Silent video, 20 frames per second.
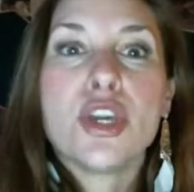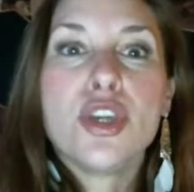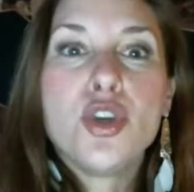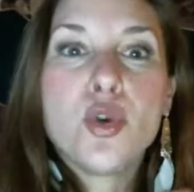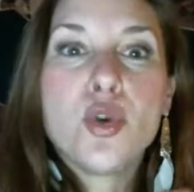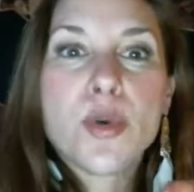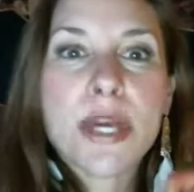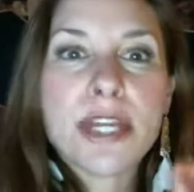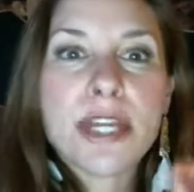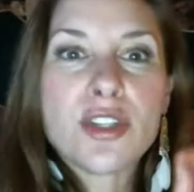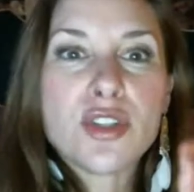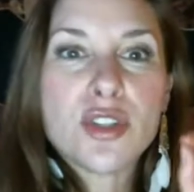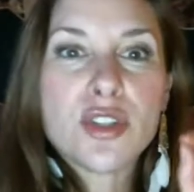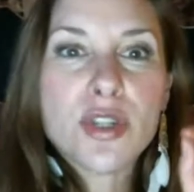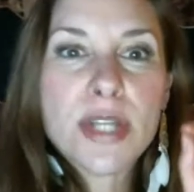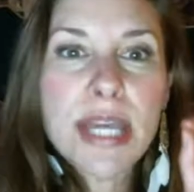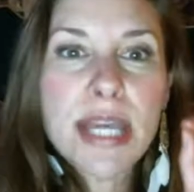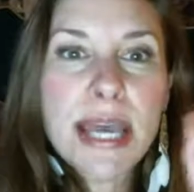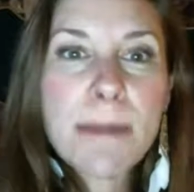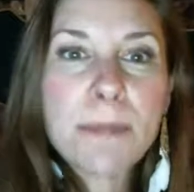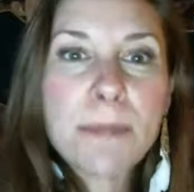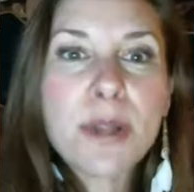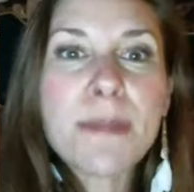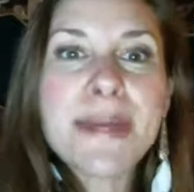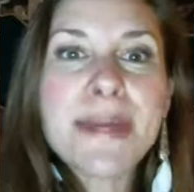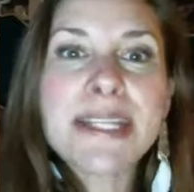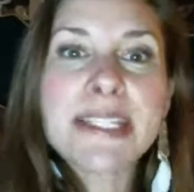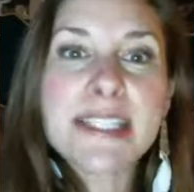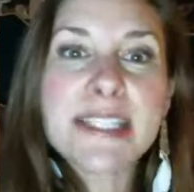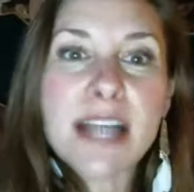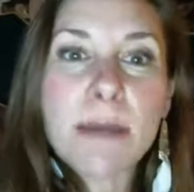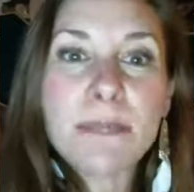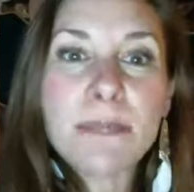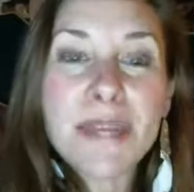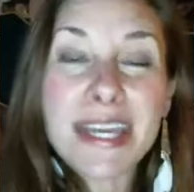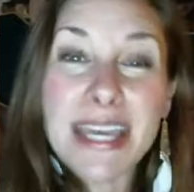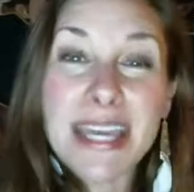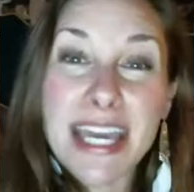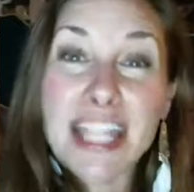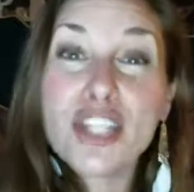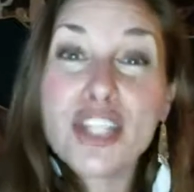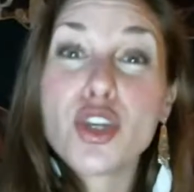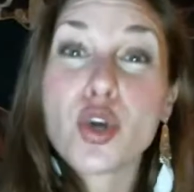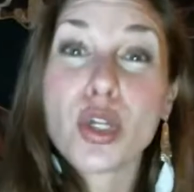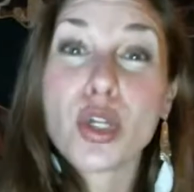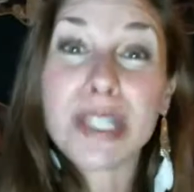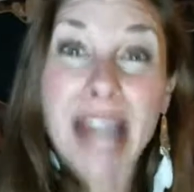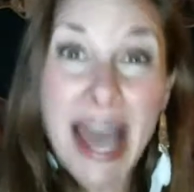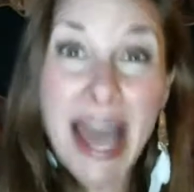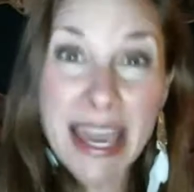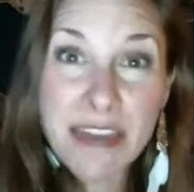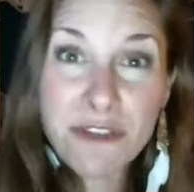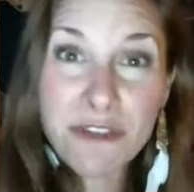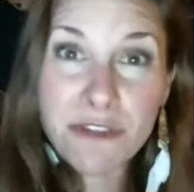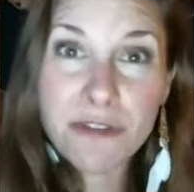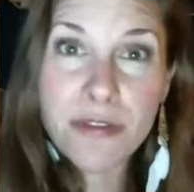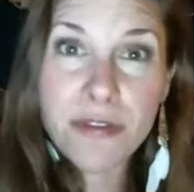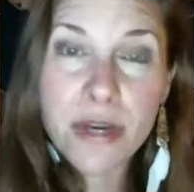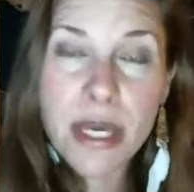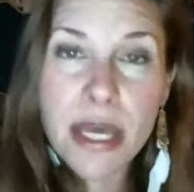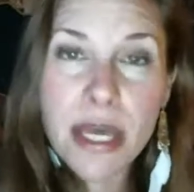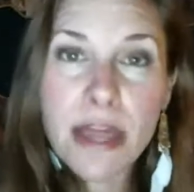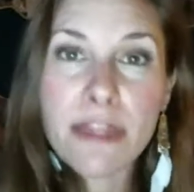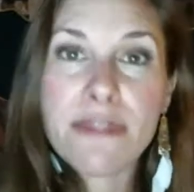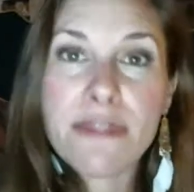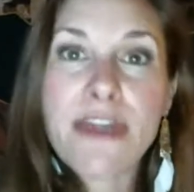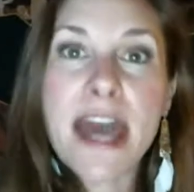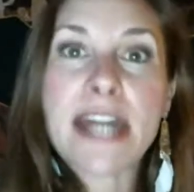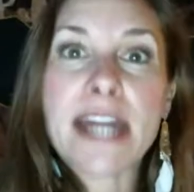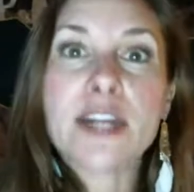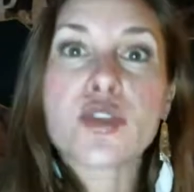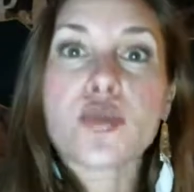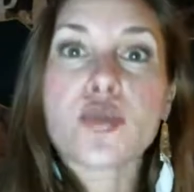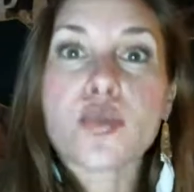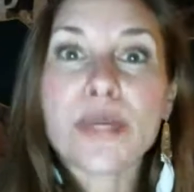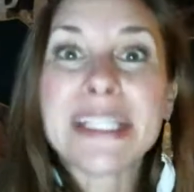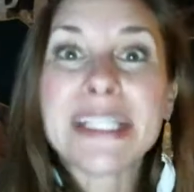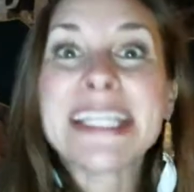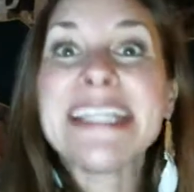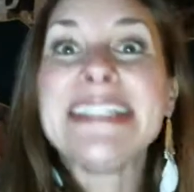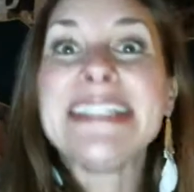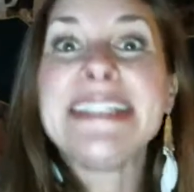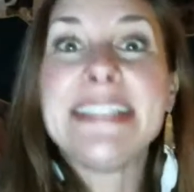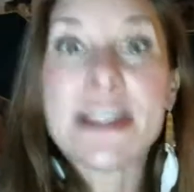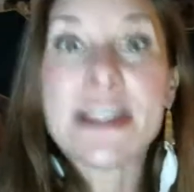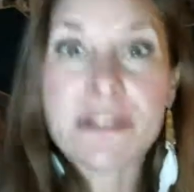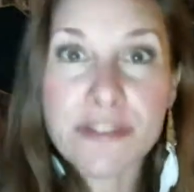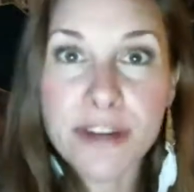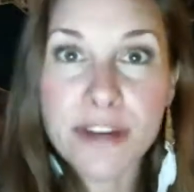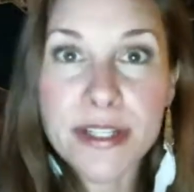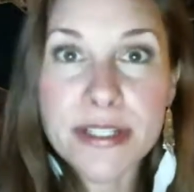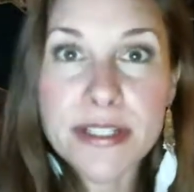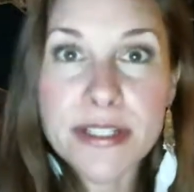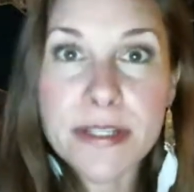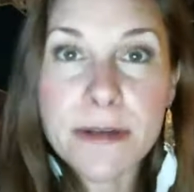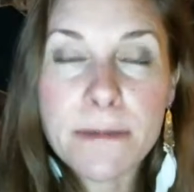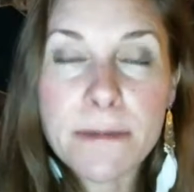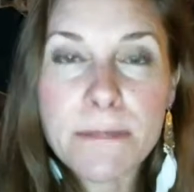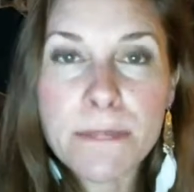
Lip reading: you can implement something in your life that is really different.